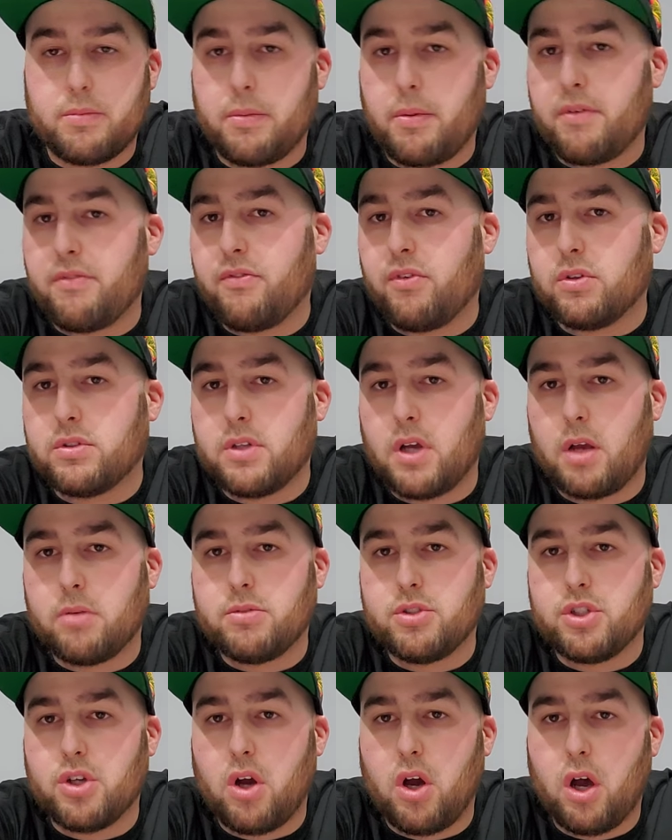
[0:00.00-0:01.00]
been my
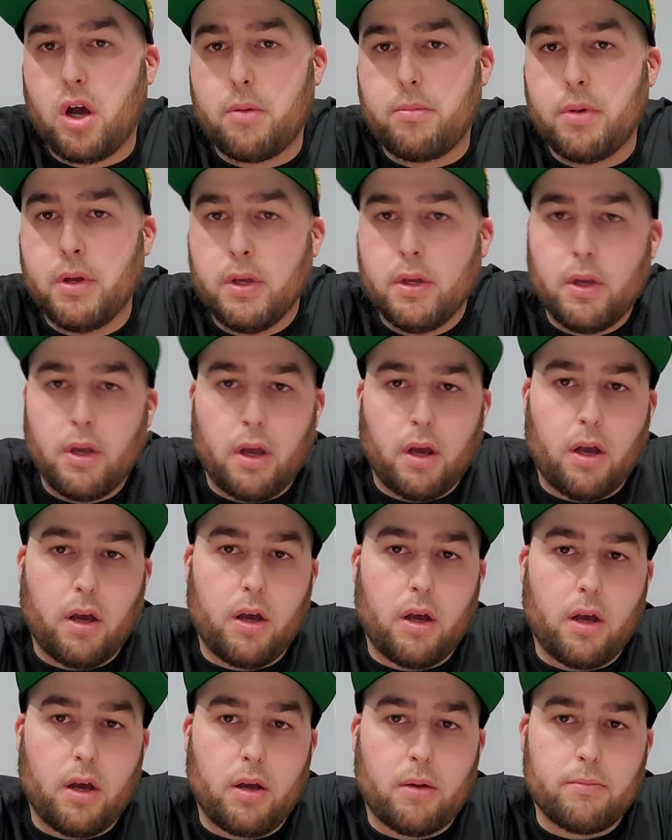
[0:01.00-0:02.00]
full-time job,
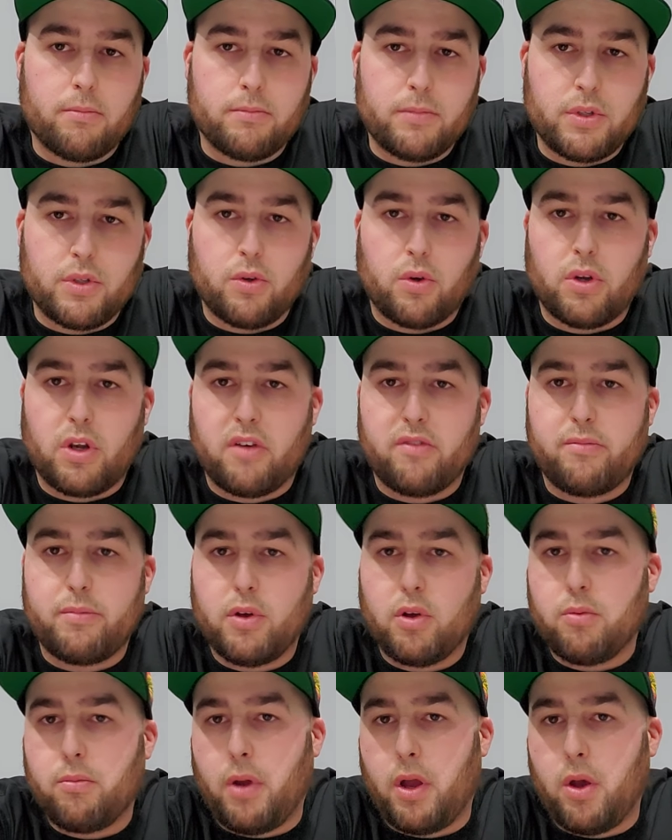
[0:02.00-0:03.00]
um, you know, and I've
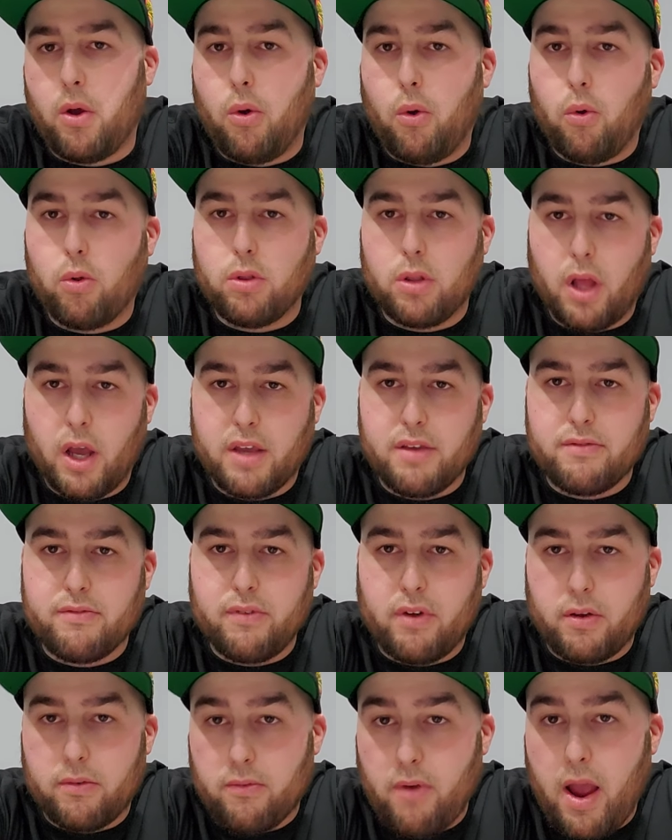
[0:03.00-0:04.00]
built my whole
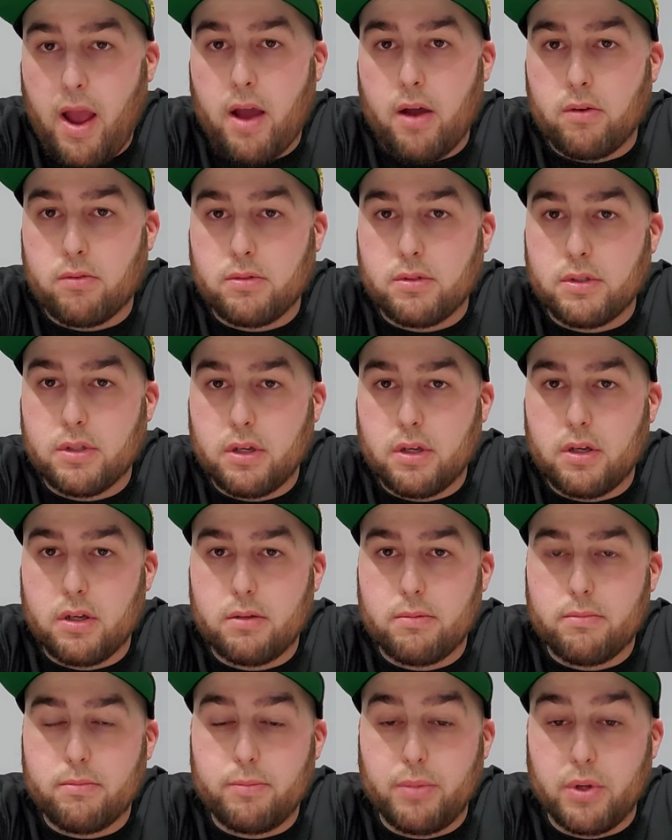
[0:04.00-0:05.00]
life around
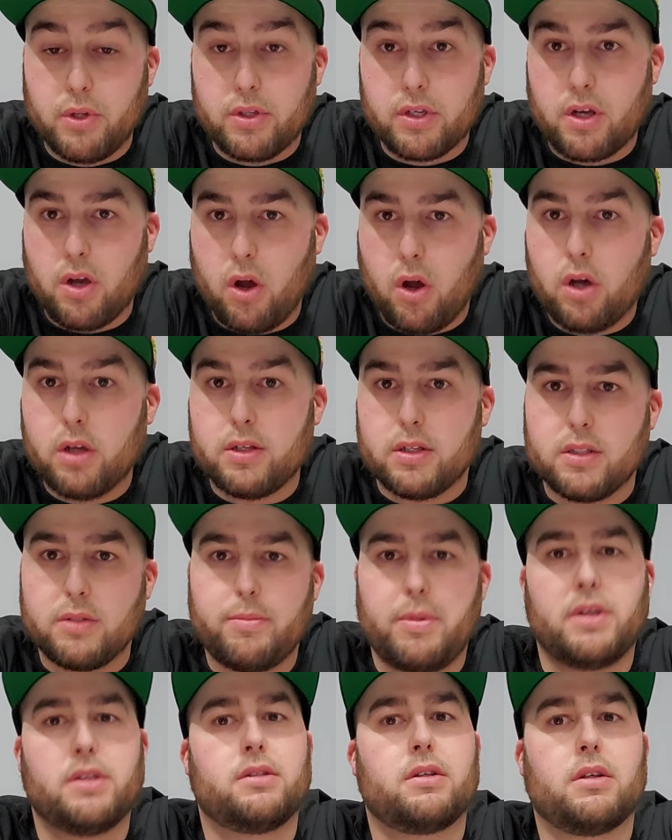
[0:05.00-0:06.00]
um, building Hondas,
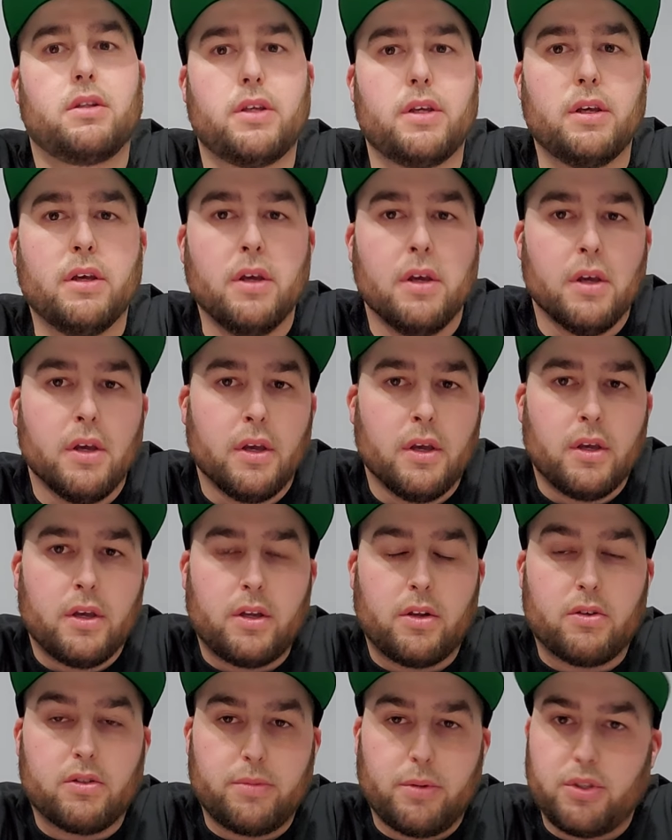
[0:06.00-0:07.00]
basically,
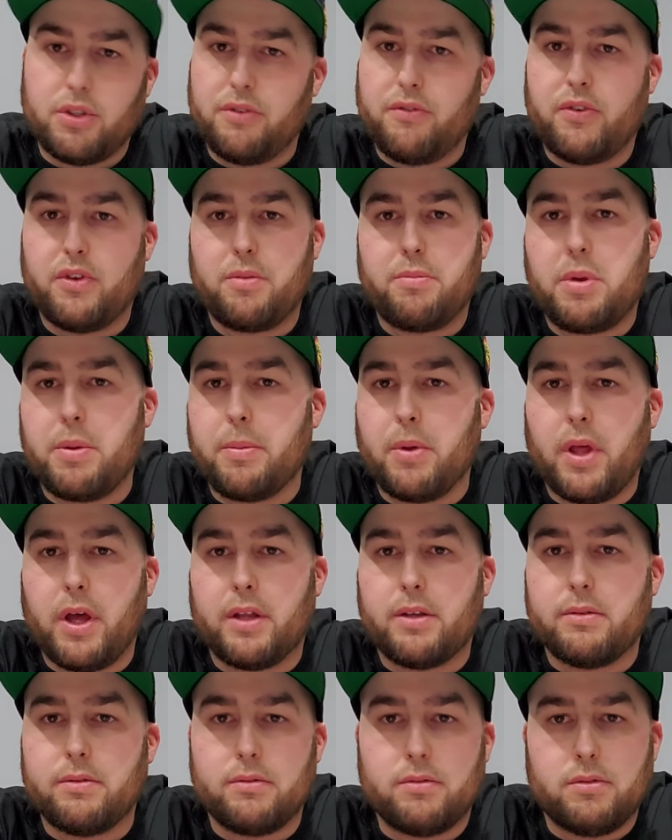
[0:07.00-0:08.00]
you know, especially for the people
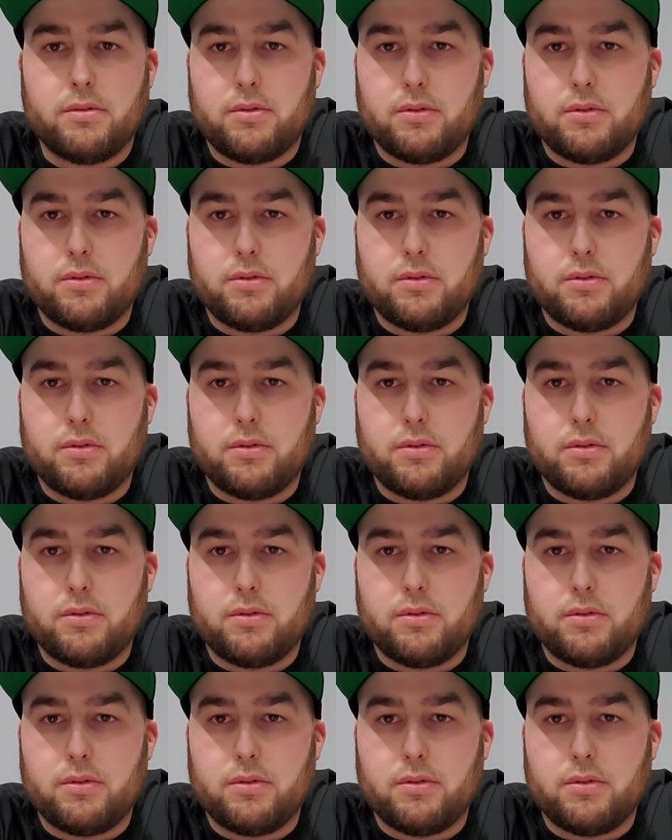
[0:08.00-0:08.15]
that